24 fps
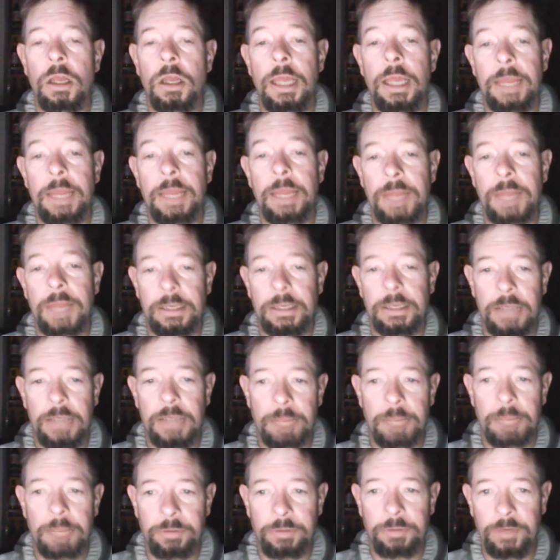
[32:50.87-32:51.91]
and that you're
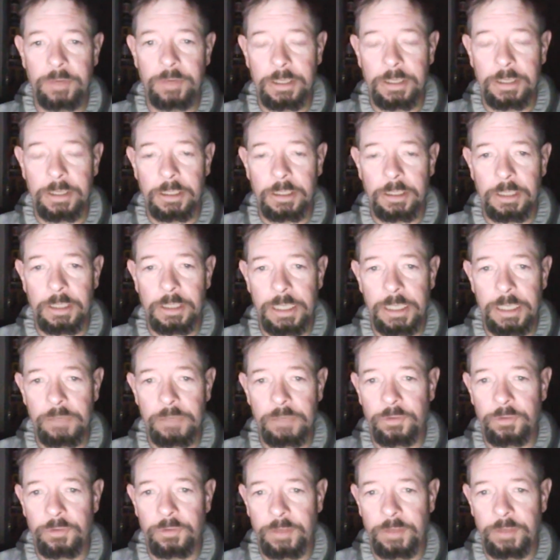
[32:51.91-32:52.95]
not particularly
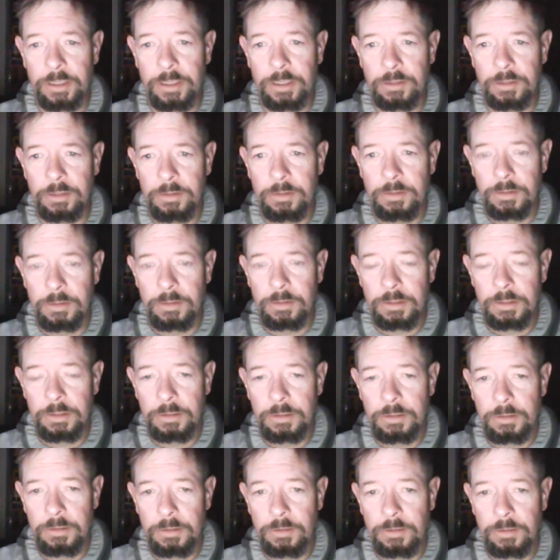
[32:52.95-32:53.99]
interested in.
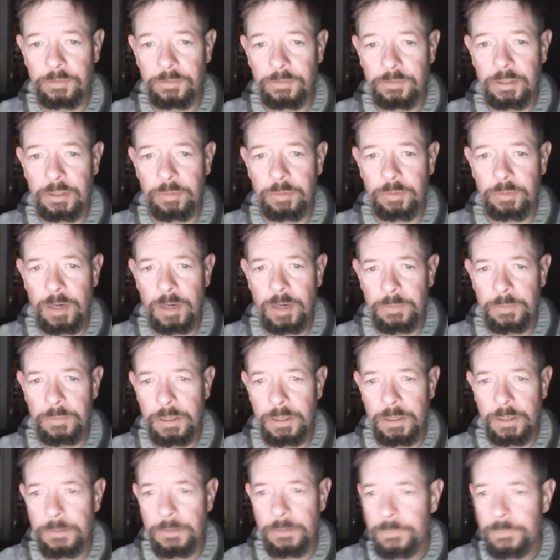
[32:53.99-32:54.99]
You see the problem there?